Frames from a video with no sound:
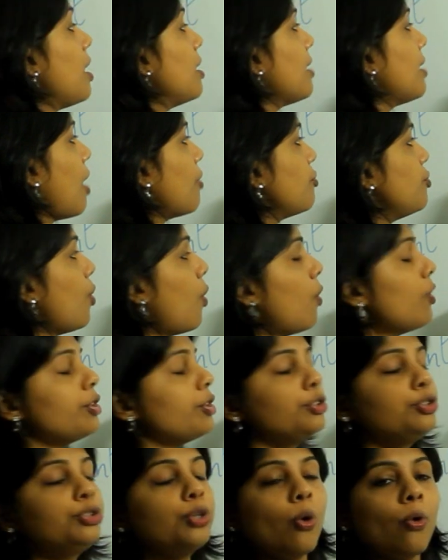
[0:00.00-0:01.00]
Now,
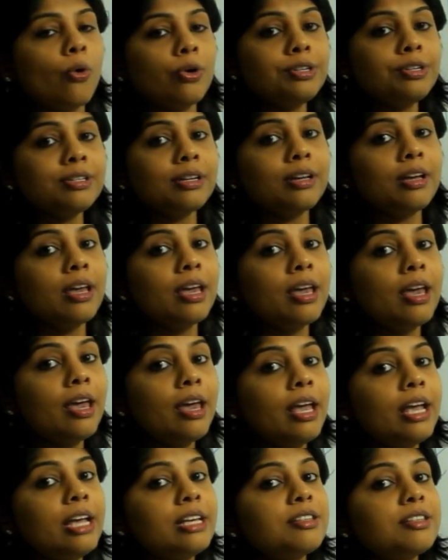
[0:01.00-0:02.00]
note don't
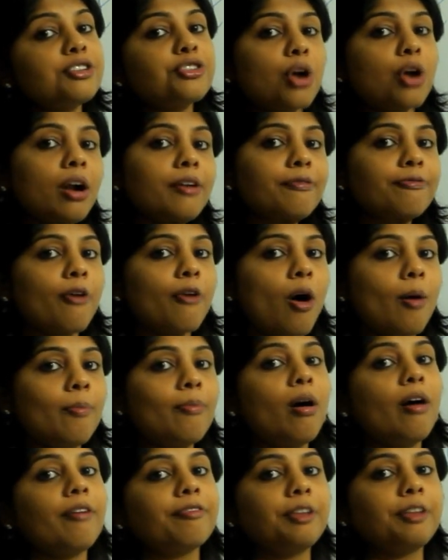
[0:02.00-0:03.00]
is a short form
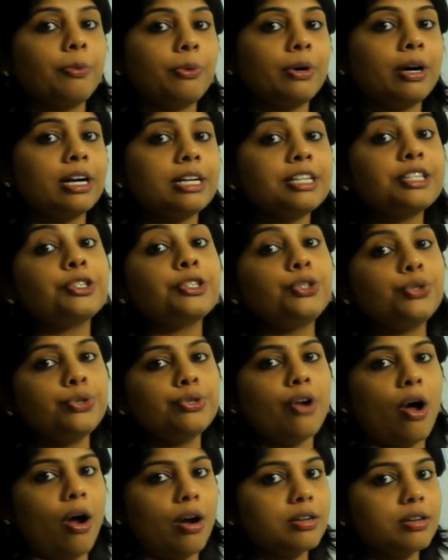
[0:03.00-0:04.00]
of the word do
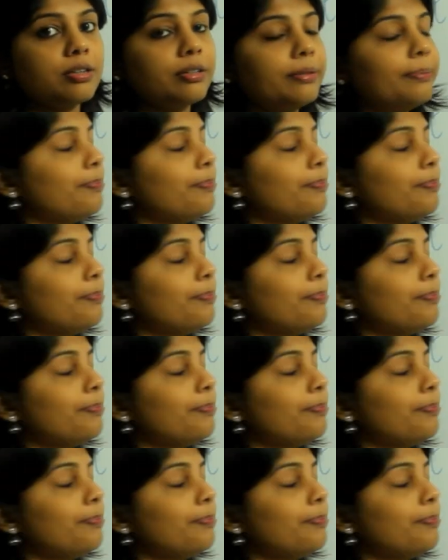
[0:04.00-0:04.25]
not.